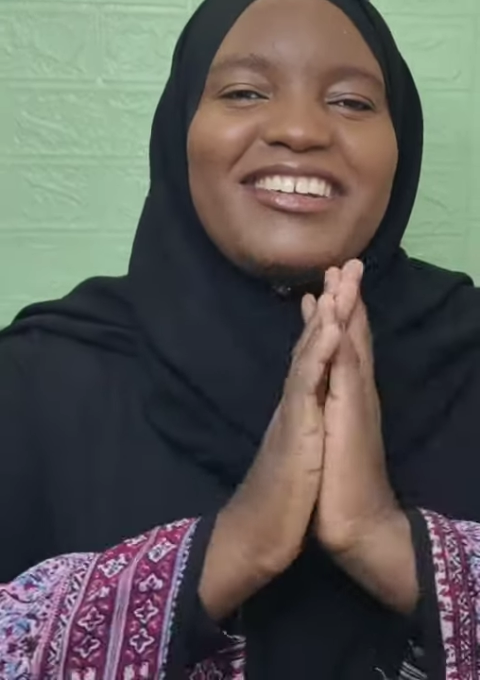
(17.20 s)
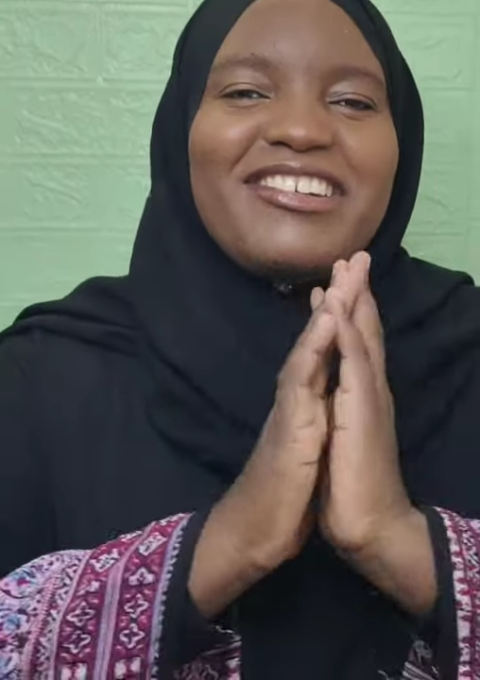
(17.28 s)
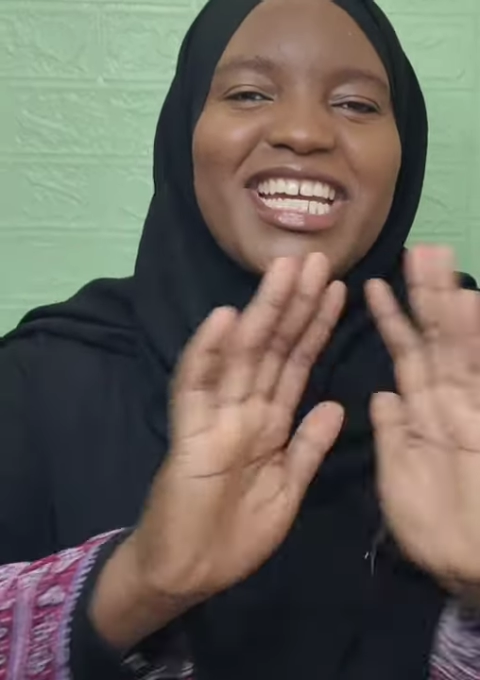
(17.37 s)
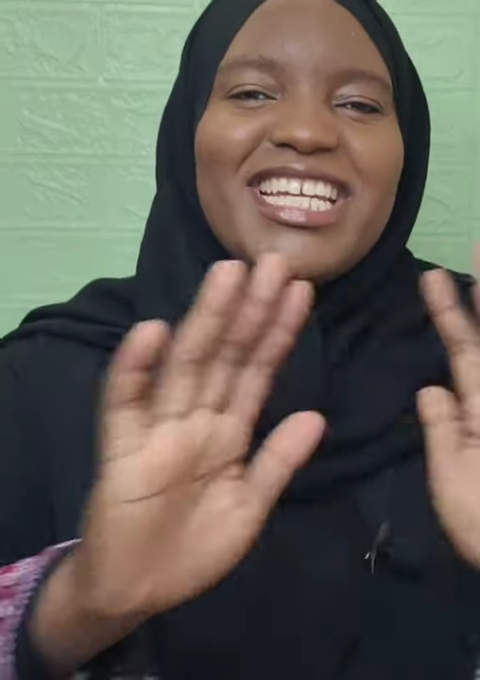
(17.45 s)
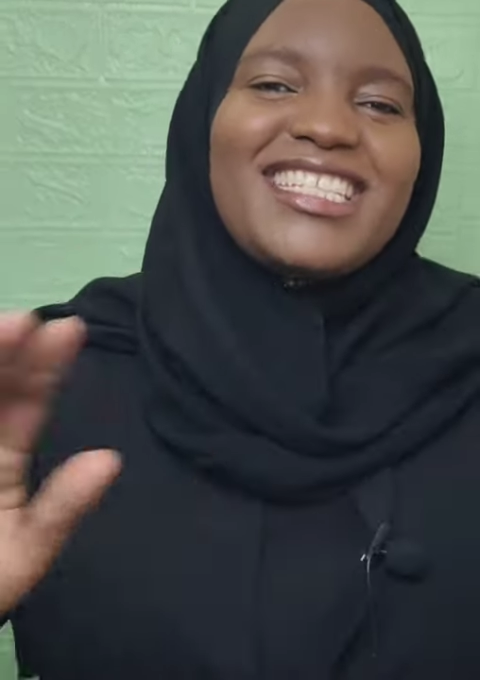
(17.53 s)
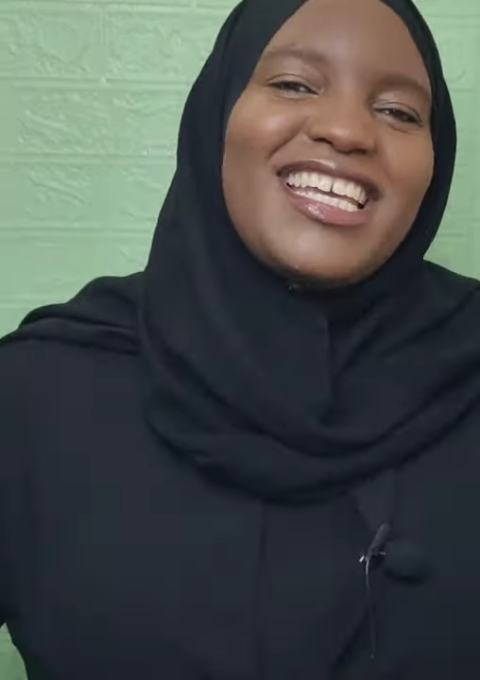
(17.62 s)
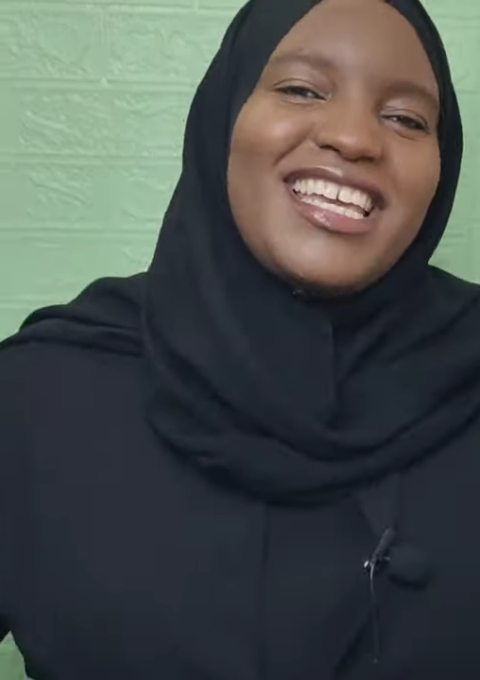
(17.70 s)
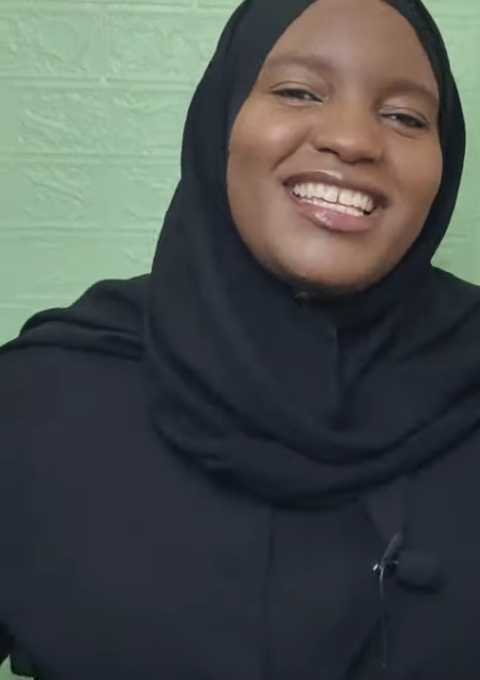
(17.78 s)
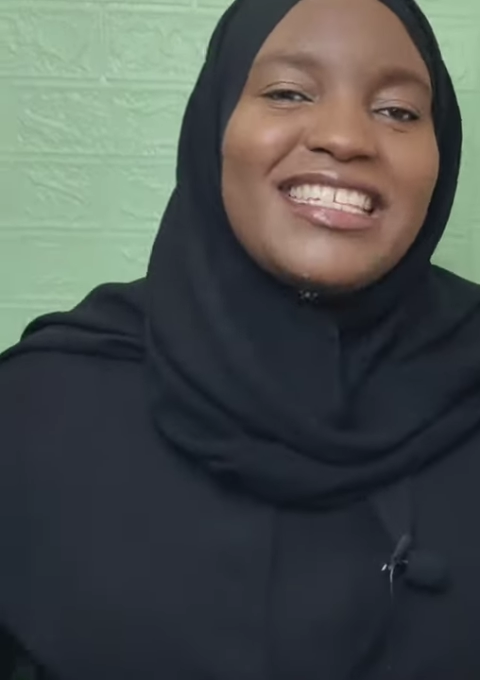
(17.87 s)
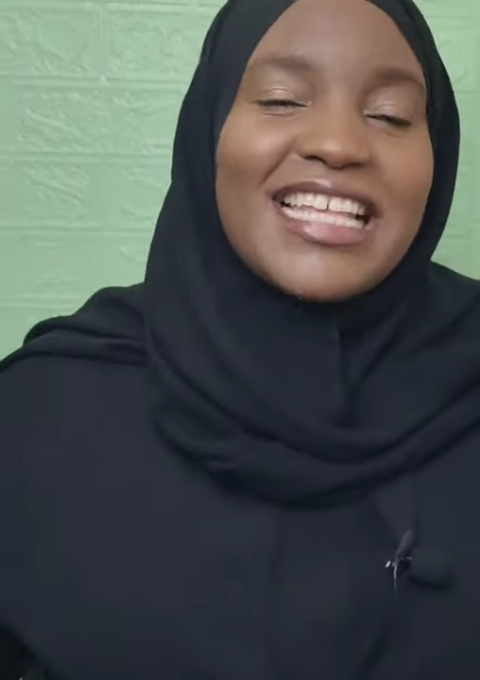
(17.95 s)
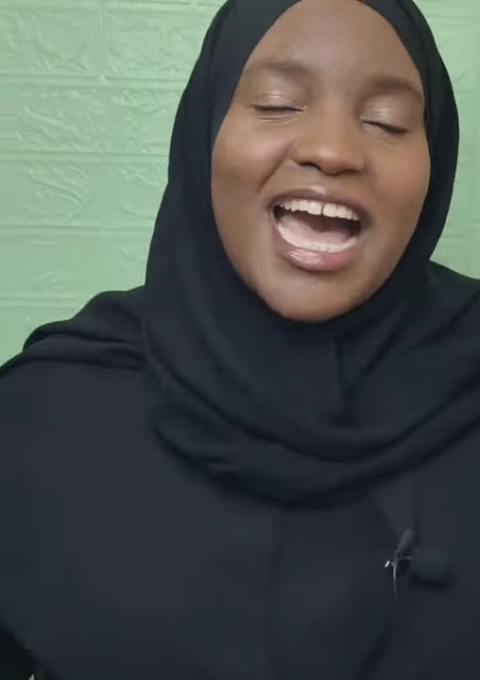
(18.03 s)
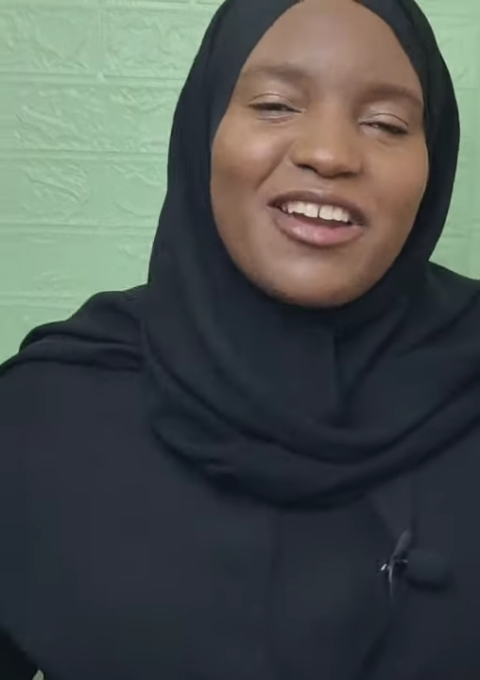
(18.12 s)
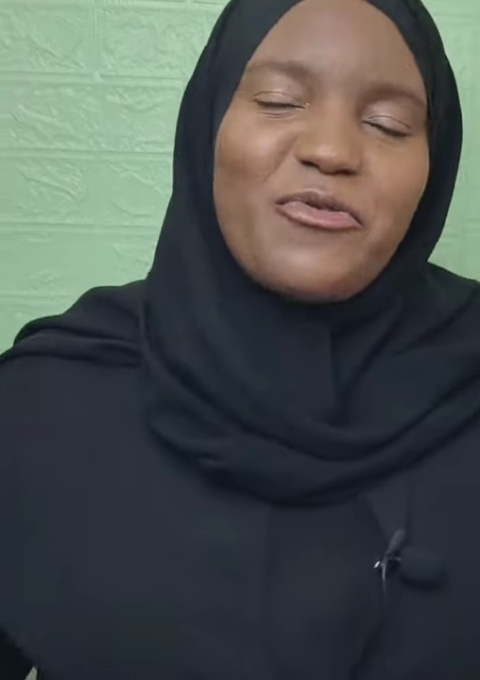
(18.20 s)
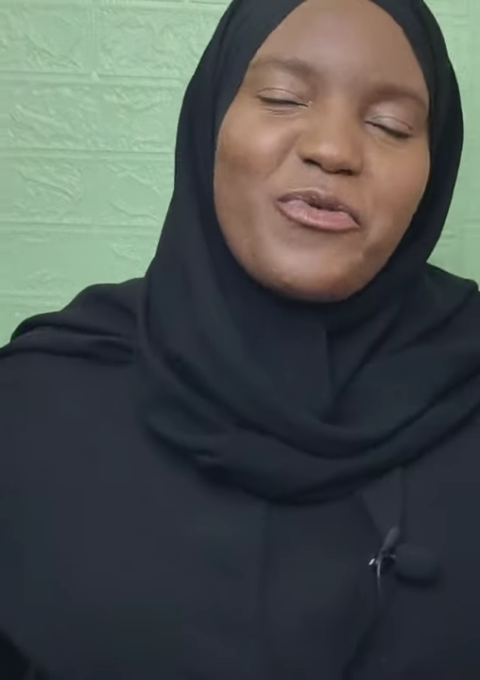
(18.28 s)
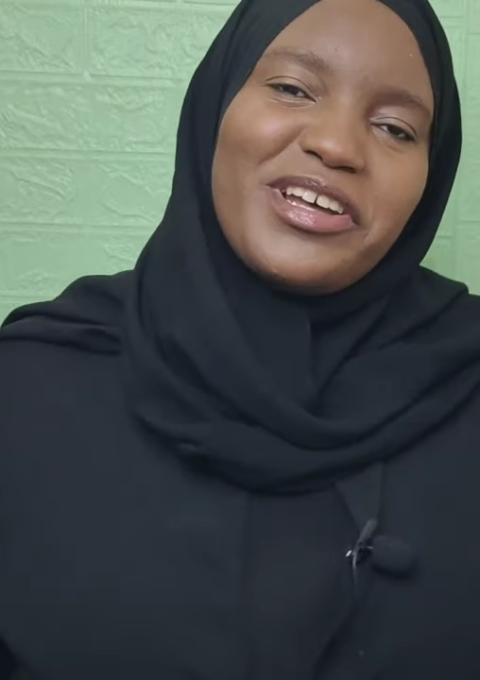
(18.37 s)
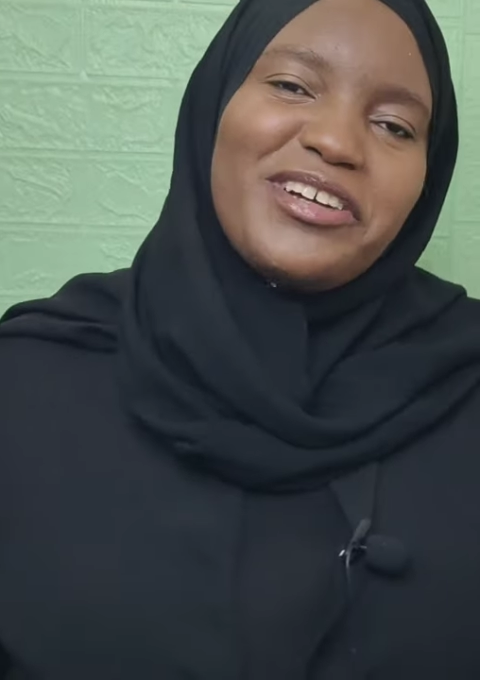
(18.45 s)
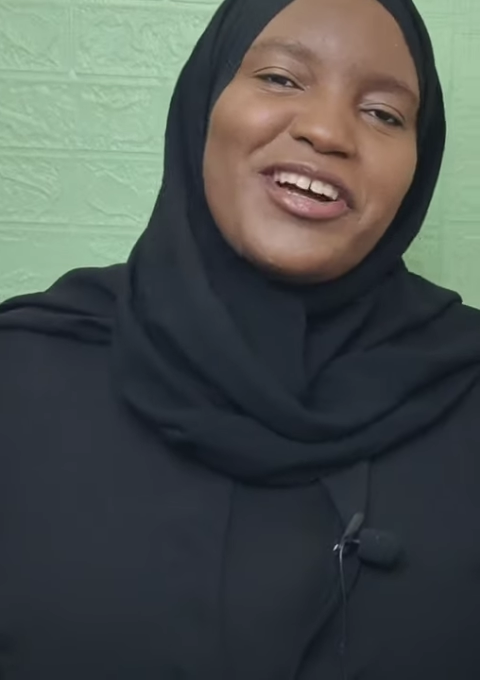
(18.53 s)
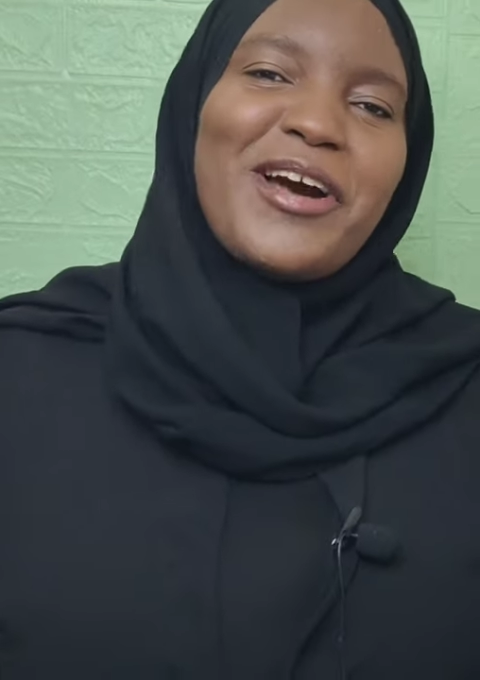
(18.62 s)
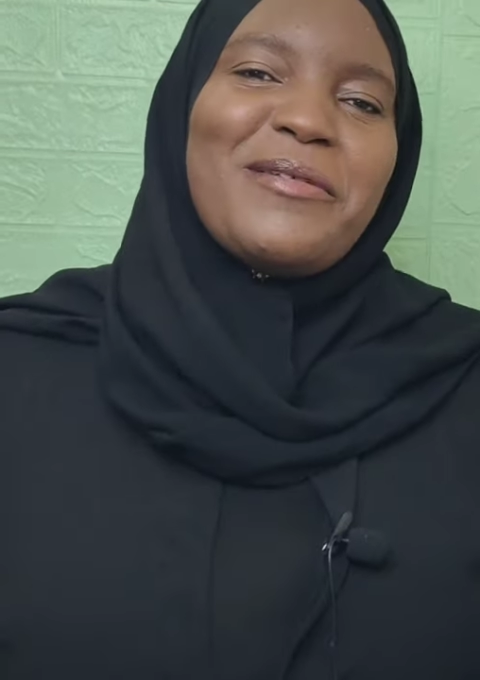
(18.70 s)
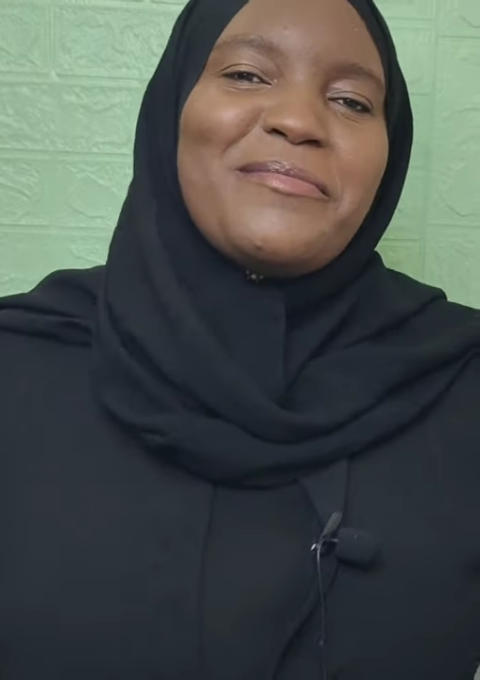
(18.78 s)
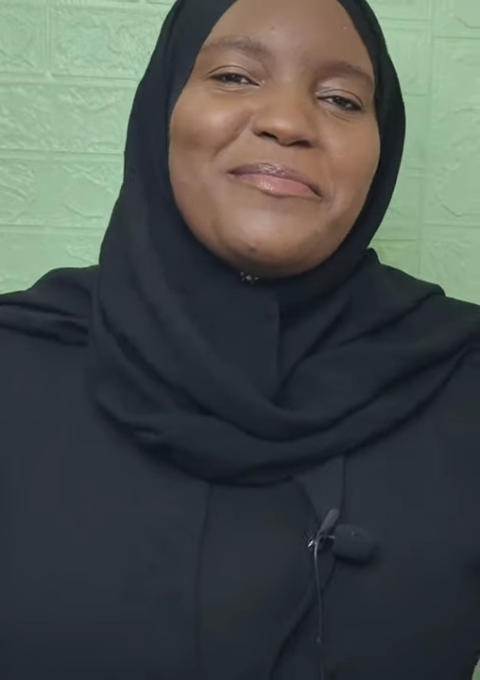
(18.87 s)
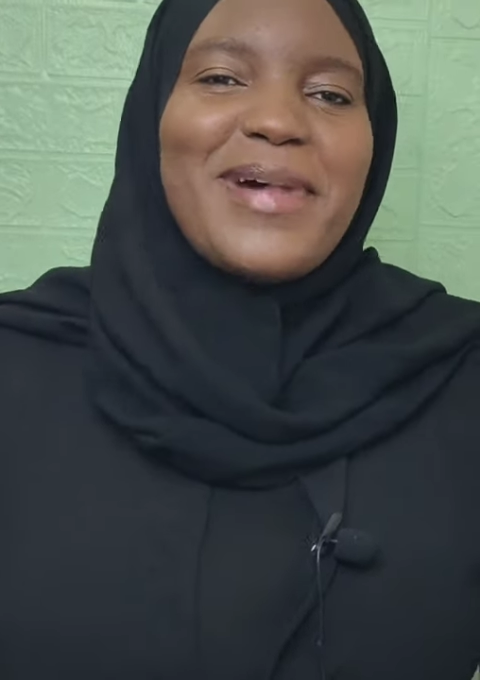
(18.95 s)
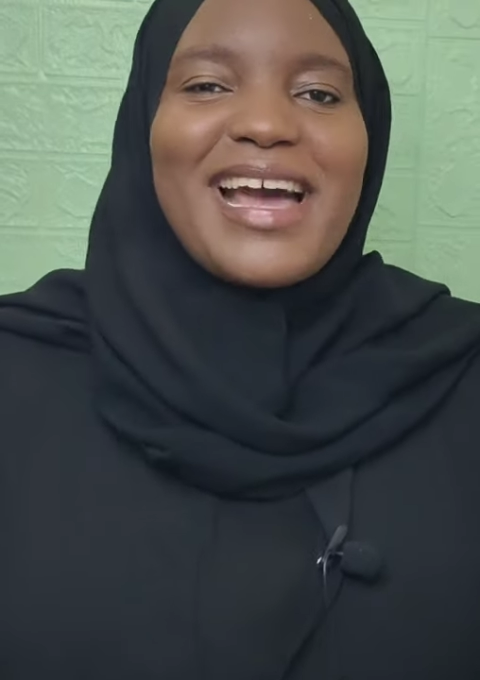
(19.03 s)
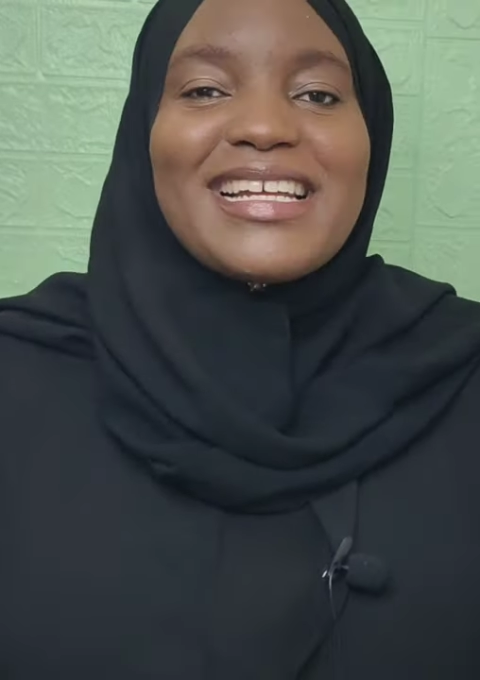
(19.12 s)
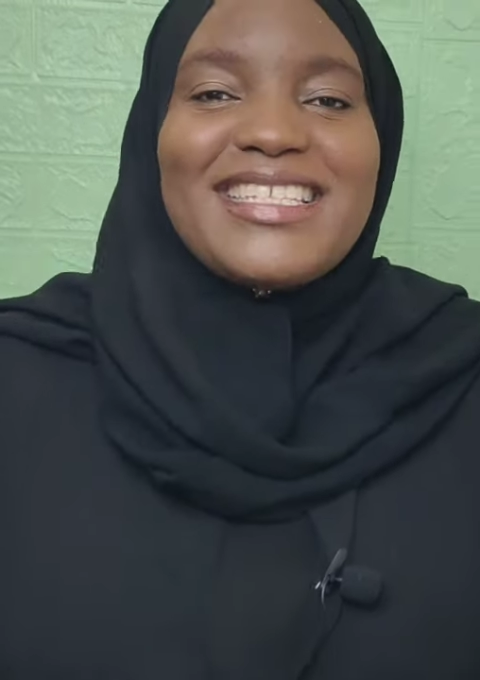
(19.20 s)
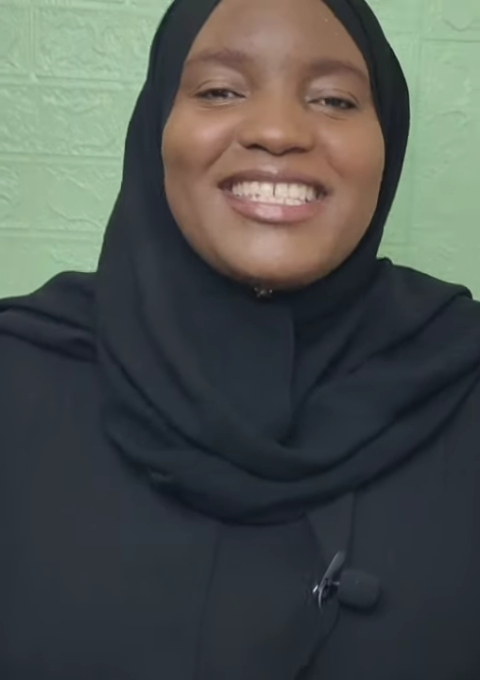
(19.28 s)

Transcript: greetings and welcome back